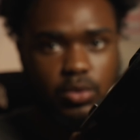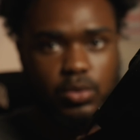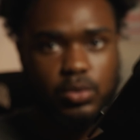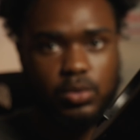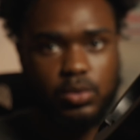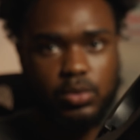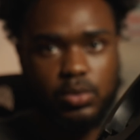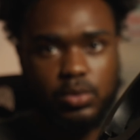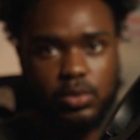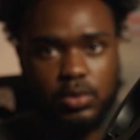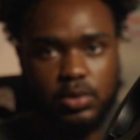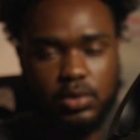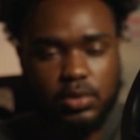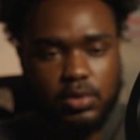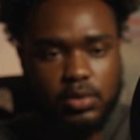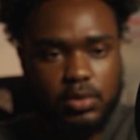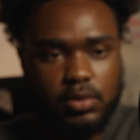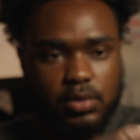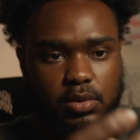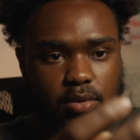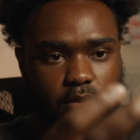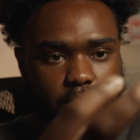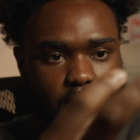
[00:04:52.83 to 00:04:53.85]
to
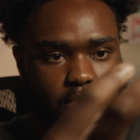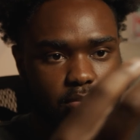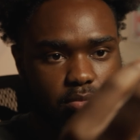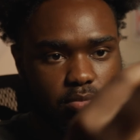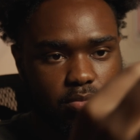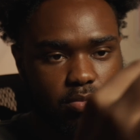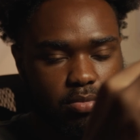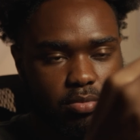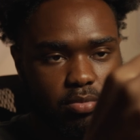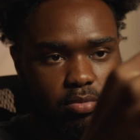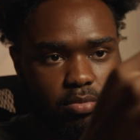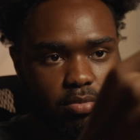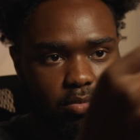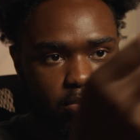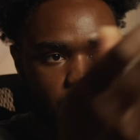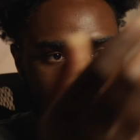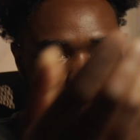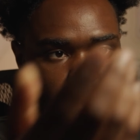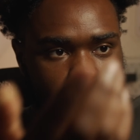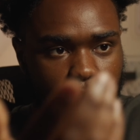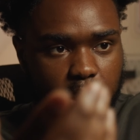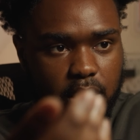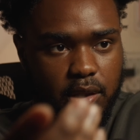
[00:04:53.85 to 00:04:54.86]

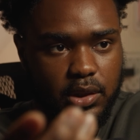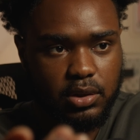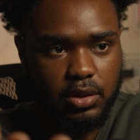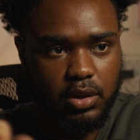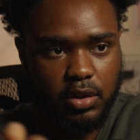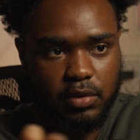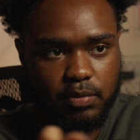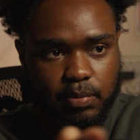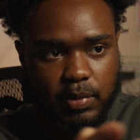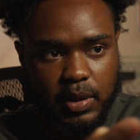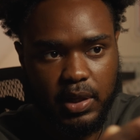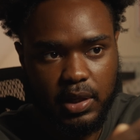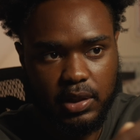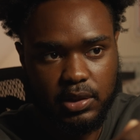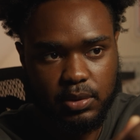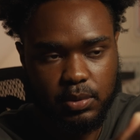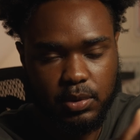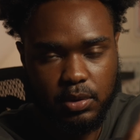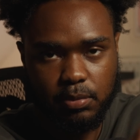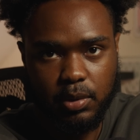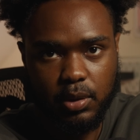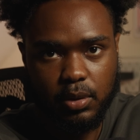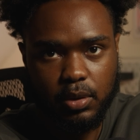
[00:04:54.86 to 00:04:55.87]
any softbox
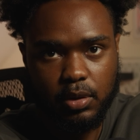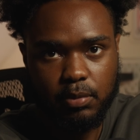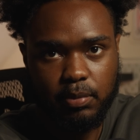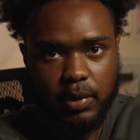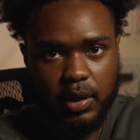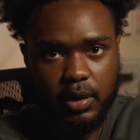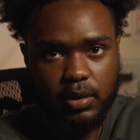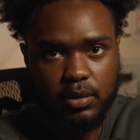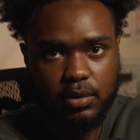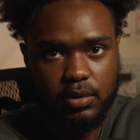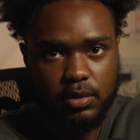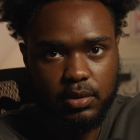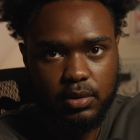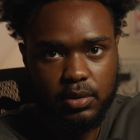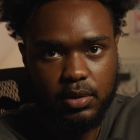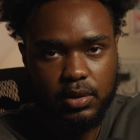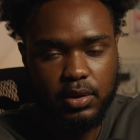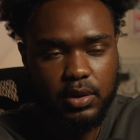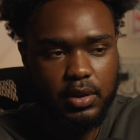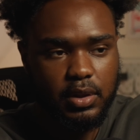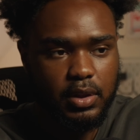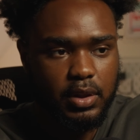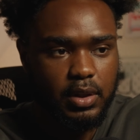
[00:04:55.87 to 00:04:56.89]
with a bow and mount.
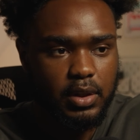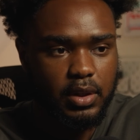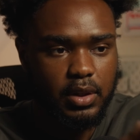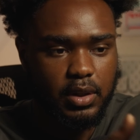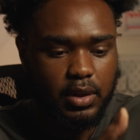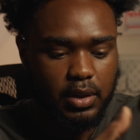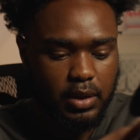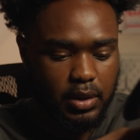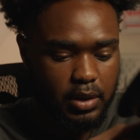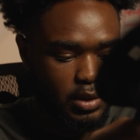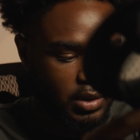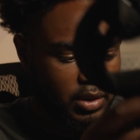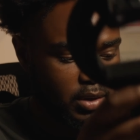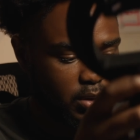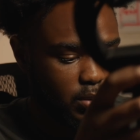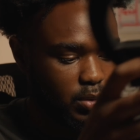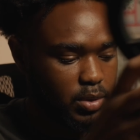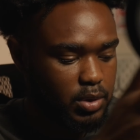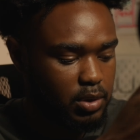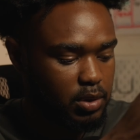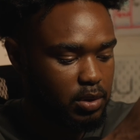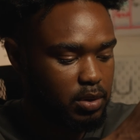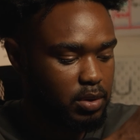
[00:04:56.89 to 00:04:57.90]
And then you
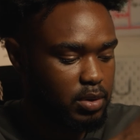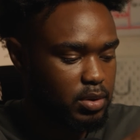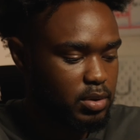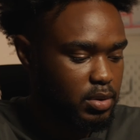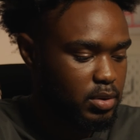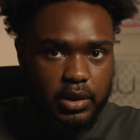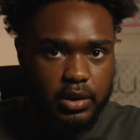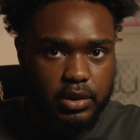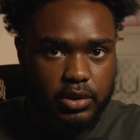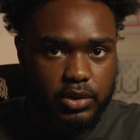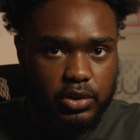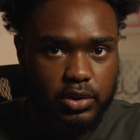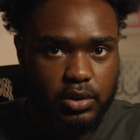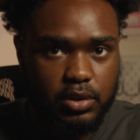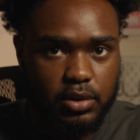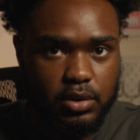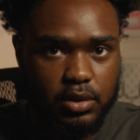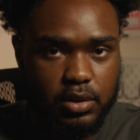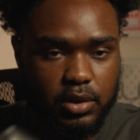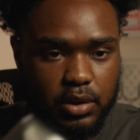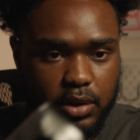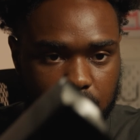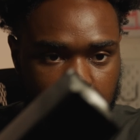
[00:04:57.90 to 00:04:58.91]
just
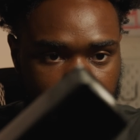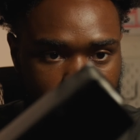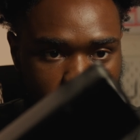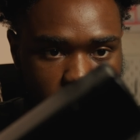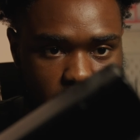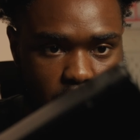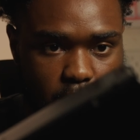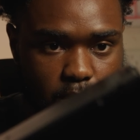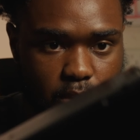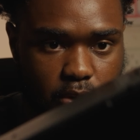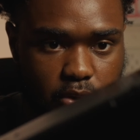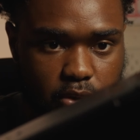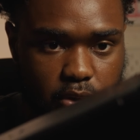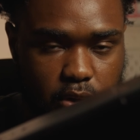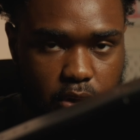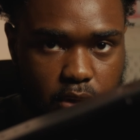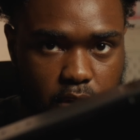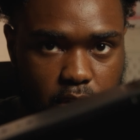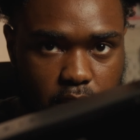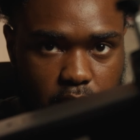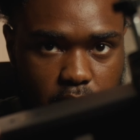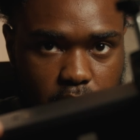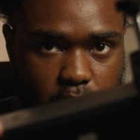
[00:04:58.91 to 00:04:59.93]
insert the AD200